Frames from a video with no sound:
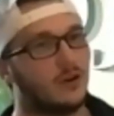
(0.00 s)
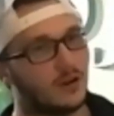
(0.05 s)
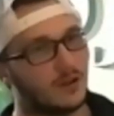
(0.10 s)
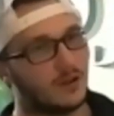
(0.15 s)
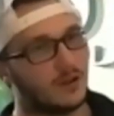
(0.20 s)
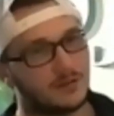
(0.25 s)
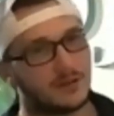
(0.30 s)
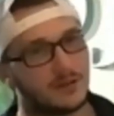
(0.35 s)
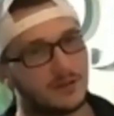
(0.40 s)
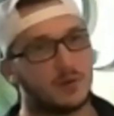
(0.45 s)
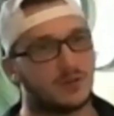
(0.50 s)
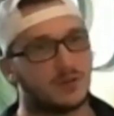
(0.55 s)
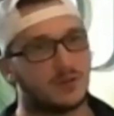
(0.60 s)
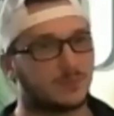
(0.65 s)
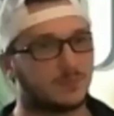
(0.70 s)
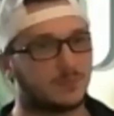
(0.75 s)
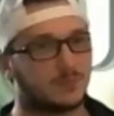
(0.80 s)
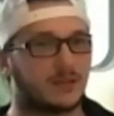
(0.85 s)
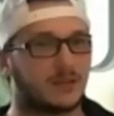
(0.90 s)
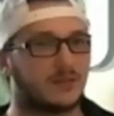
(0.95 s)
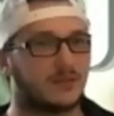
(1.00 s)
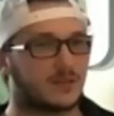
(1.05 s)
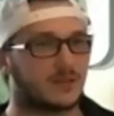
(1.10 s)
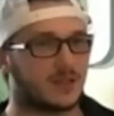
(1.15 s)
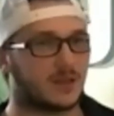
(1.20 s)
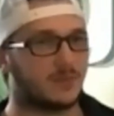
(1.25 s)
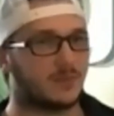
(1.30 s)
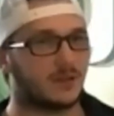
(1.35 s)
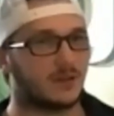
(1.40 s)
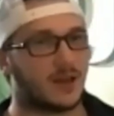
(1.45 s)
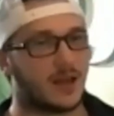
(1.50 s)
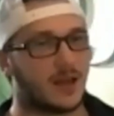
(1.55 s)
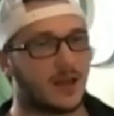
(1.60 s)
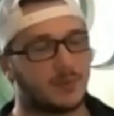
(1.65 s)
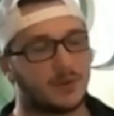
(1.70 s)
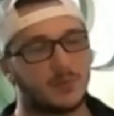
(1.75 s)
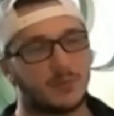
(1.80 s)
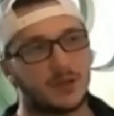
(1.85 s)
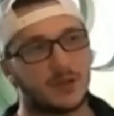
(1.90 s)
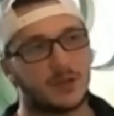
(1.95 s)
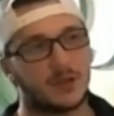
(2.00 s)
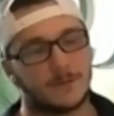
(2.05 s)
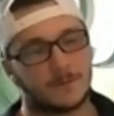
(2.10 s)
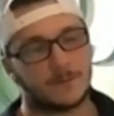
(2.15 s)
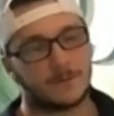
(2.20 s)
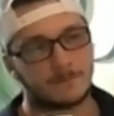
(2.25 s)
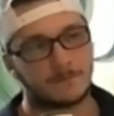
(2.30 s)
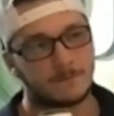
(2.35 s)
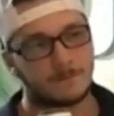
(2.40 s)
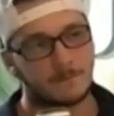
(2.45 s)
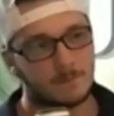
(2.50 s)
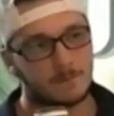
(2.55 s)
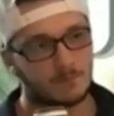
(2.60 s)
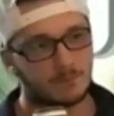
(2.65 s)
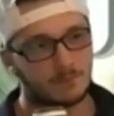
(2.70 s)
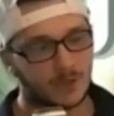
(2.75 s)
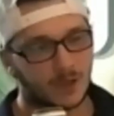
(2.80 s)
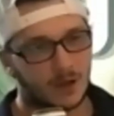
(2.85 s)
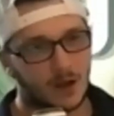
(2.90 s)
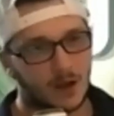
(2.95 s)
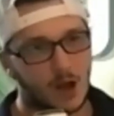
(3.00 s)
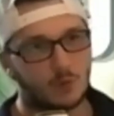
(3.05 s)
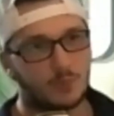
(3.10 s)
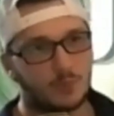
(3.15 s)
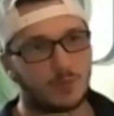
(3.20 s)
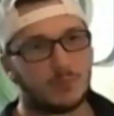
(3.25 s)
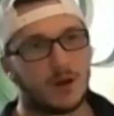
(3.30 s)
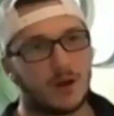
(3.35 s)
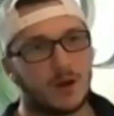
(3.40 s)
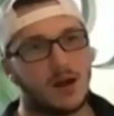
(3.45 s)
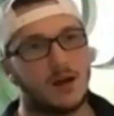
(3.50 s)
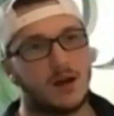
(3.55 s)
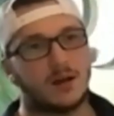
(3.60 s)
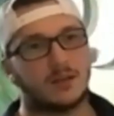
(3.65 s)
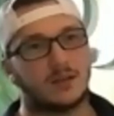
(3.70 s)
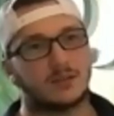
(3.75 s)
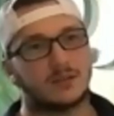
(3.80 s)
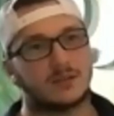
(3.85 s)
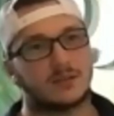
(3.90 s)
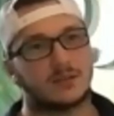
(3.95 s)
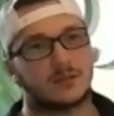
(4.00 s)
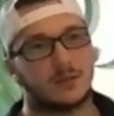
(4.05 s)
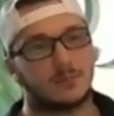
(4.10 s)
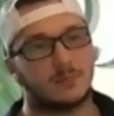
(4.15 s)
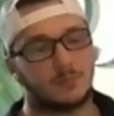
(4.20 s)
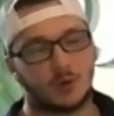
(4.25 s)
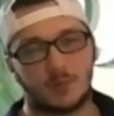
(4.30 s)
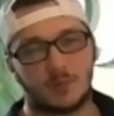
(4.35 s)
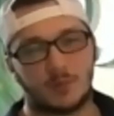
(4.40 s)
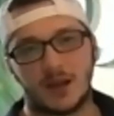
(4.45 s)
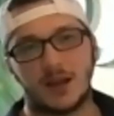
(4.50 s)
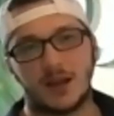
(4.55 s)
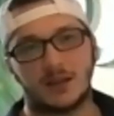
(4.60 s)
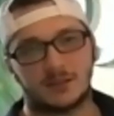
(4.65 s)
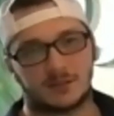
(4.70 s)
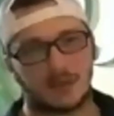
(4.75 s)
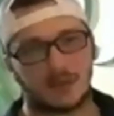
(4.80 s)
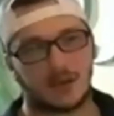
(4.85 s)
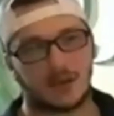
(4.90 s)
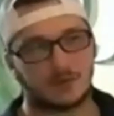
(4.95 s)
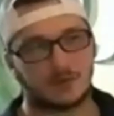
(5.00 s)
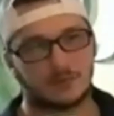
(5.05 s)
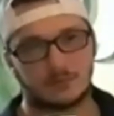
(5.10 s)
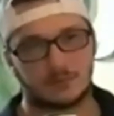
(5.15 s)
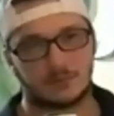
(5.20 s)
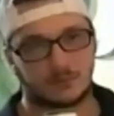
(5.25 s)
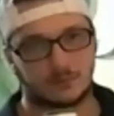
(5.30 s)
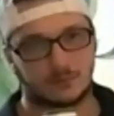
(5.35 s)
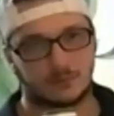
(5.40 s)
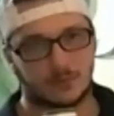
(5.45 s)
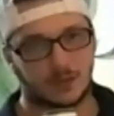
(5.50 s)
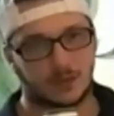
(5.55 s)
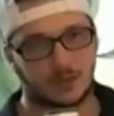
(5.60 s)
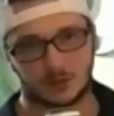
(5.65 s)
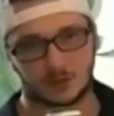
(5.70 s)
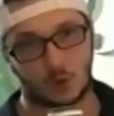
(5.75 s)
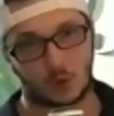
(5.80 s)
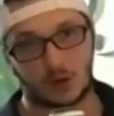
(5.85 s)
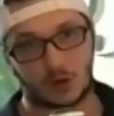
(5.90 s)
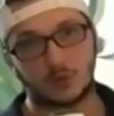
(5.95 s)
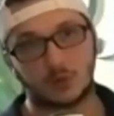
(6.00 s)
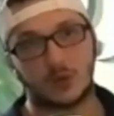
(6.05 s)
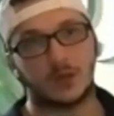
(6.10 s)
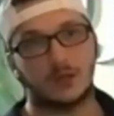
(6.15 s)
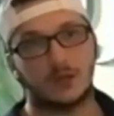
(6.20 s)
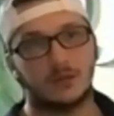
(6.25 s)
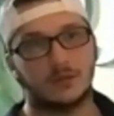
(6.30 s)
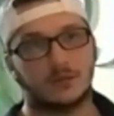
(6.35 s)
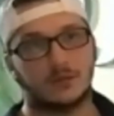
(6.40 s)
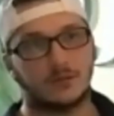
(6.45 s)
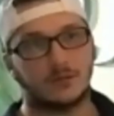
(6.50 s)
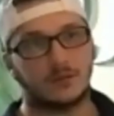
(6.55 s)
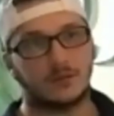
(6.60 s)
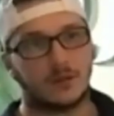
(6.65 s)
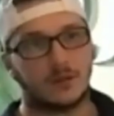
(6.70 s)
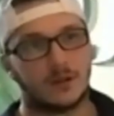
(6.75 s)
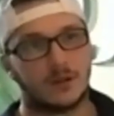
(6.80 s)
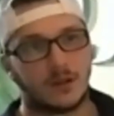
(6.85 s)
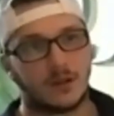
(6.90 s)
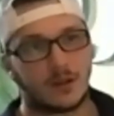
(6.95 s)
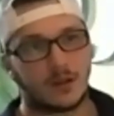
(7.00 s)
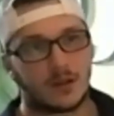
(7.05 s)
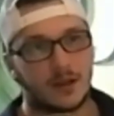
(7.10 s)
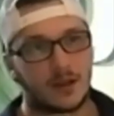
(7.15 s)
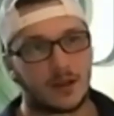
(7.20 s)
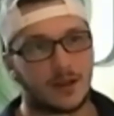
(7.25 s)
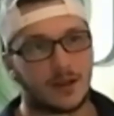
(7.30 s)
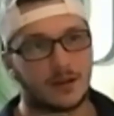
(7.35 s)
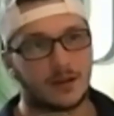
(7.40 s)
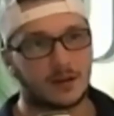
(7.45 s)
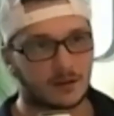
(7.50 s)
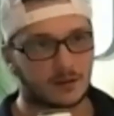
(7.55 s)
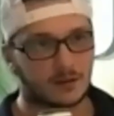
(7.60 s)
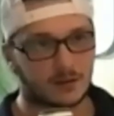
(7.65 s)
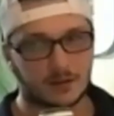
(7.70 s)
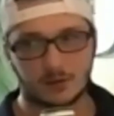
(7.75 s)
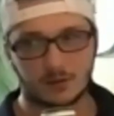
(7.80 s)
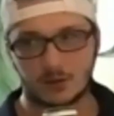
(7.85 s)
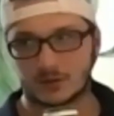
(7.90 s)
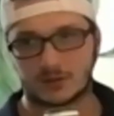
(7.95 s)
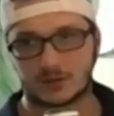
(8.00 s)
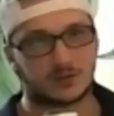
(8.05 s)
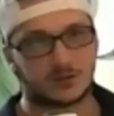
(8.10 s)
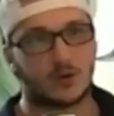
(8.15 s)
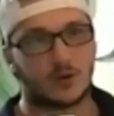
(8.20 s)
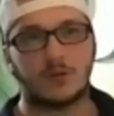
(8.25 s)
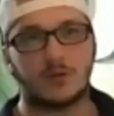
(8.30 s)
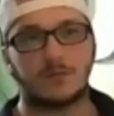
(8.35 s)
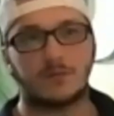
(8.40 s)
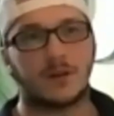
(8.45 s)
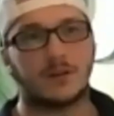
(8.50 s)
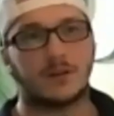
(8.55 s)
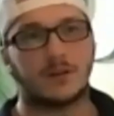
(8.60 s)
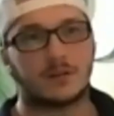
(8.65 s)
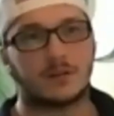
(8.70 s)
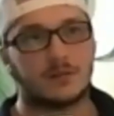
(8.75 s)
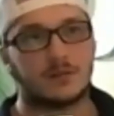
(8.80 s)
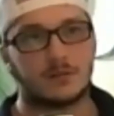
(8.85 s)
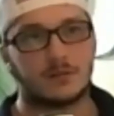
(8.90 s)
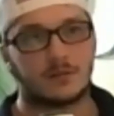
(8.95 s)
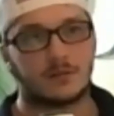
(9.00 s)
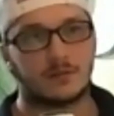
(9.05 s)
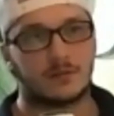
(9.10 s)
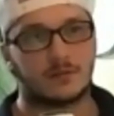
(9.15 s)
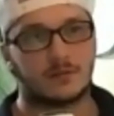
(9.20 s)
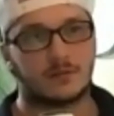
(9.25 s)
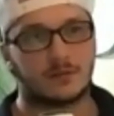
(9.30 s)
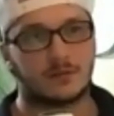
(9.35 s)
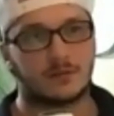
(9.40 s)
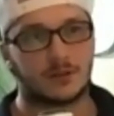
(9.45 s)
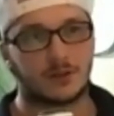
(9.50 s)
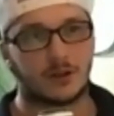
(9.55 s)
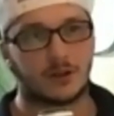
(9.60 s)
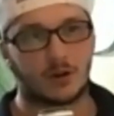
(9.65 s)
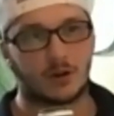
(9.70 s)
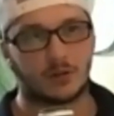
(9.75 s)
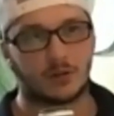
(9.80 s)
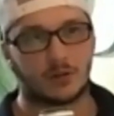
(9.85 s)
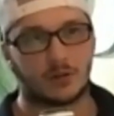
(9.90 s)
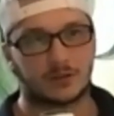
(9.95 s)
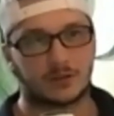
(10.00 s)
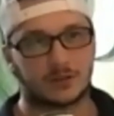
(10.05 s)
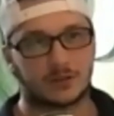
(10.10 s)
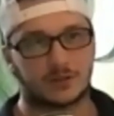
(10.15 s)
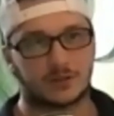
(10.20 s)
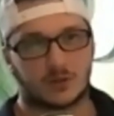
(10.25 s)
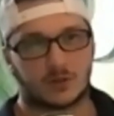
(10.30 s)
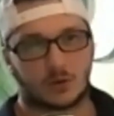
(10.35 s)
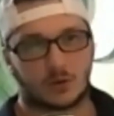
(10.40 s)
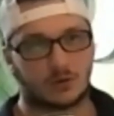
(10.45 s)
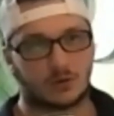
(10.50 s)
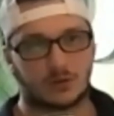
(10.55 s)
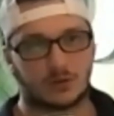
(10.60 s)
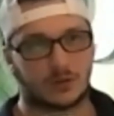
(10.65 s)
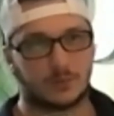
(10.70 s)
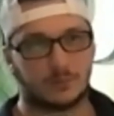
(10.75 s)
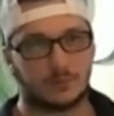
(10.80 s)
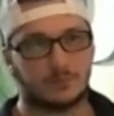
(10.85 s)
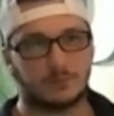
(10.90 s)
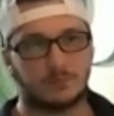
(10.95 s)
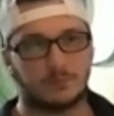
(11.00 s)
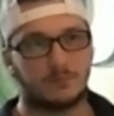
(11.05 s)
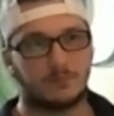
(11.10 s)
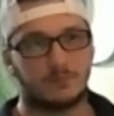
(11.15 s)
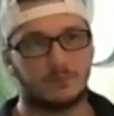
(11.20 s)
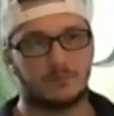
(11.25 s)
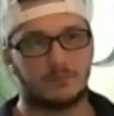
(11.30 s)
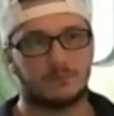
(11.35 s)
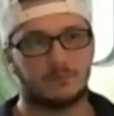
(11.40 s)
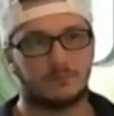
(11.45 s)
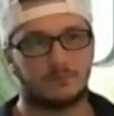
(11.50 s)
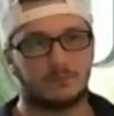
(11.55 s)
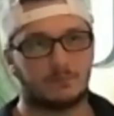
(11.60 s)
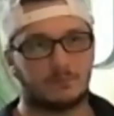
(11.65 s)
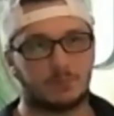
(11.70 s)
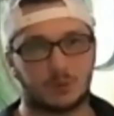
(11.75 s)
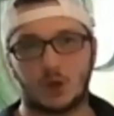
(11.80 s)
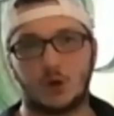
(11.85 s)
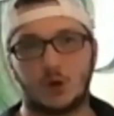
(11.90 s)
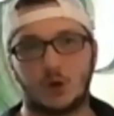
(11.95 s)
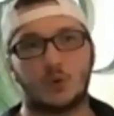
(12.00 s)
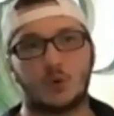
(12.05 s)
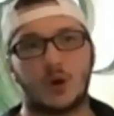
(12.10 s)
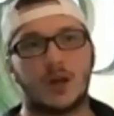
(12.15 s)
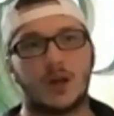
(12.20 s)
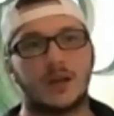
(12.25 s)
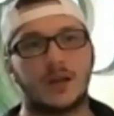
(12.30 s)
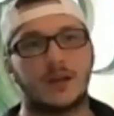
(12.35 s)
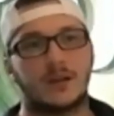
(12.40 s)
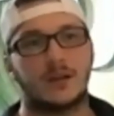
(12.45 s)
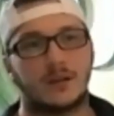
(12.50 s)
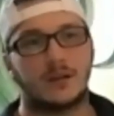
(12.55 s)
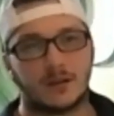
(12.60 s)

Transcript: And I think he was expecting the same thing to happen to me. I opened my eyes and put my hands down and just walked away. And he looked so offended, you know, and like just totally blown away.